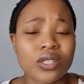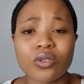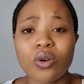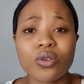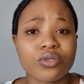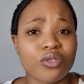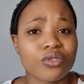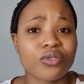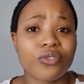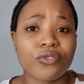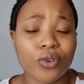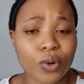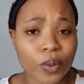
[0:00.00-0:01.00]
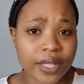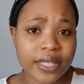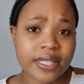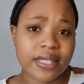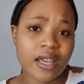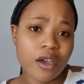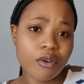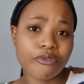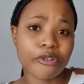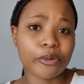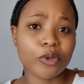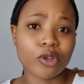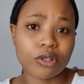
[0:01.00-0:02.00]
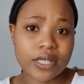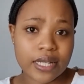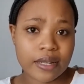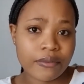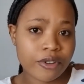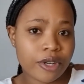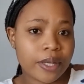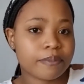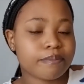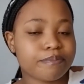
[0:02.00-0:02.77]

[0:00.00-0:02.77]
all sorts of fluids from your delivery.